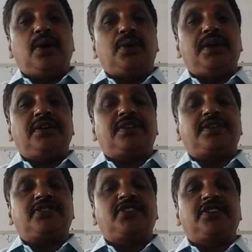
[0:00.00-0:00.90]
down in
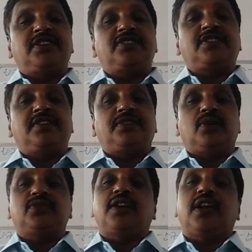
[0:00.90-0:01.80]
cities and
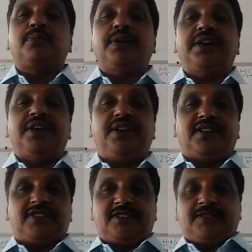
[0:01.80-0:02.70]
towns or urban
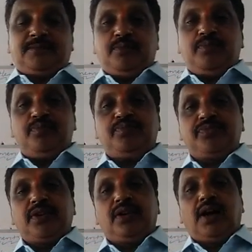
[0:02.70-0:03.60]
areas.
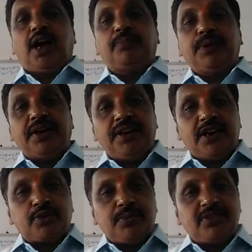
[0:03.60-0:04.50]
Urban
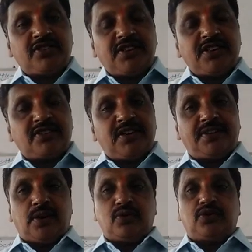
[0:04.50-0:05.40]
areas means cities
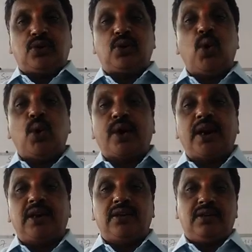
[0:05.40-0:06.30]
and towns.
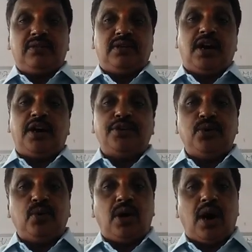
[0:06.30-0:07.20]
Rural,
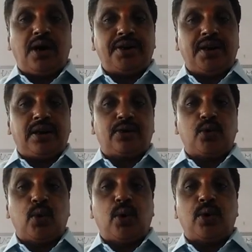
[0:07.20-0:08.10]

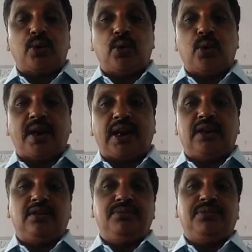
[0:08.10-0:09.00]
R-U-R-A-L,
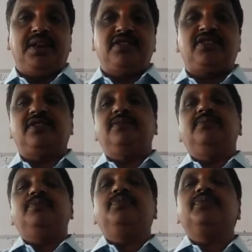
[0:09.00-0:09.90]
rural means
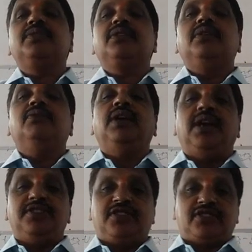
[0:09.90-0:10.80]

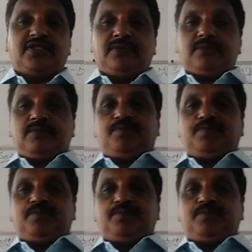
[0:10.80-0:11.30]
villages.